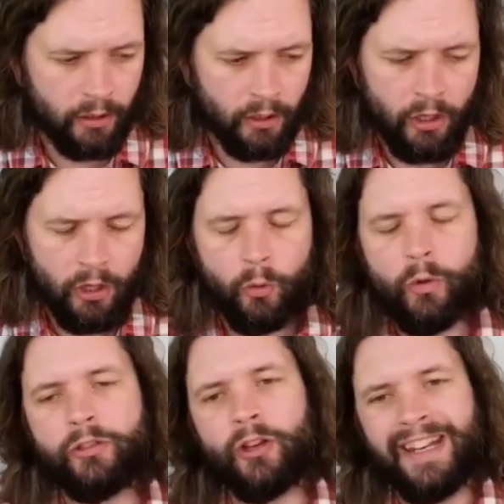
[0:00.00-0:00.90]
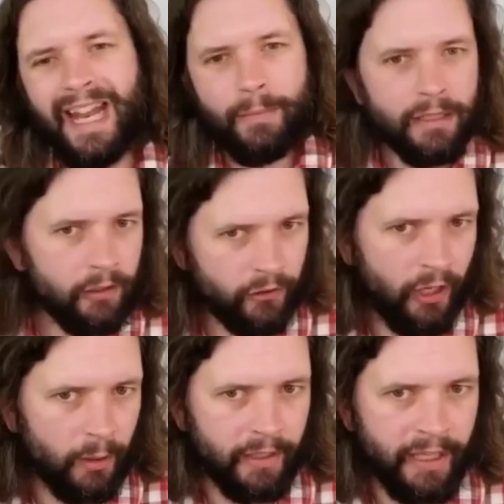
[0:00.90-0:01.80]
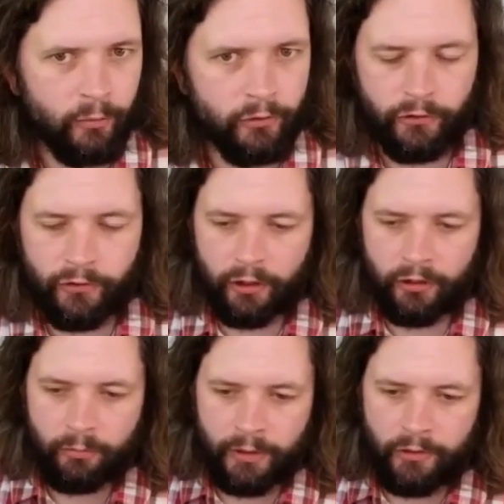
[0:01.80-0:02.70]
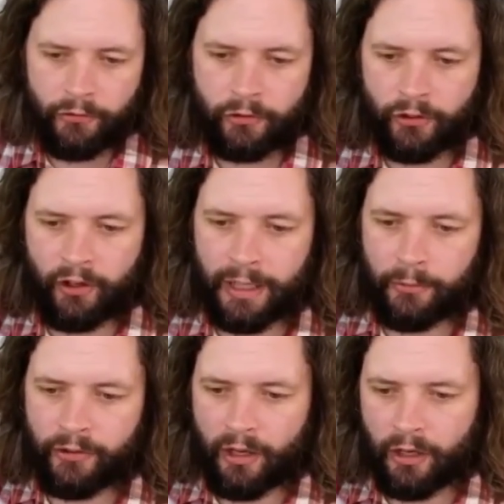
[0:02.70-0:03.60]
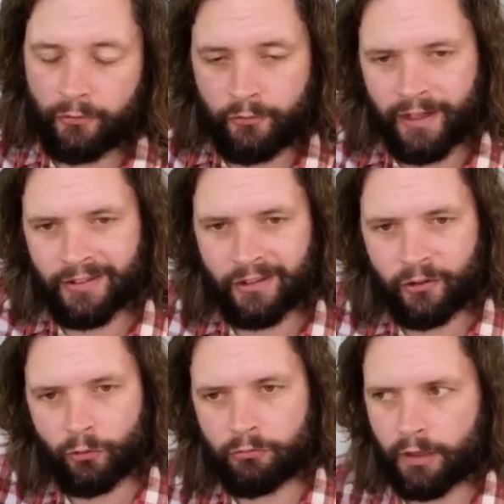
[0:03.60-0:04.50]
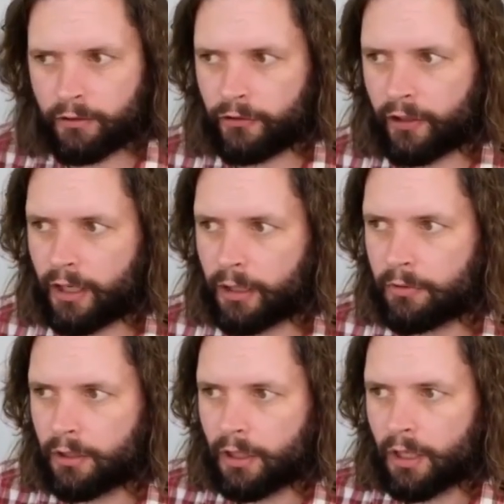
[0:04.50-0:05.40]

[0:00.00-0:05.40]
Right, right. With right. dynamically typed languages, though, because the types aren't fixed until runtime,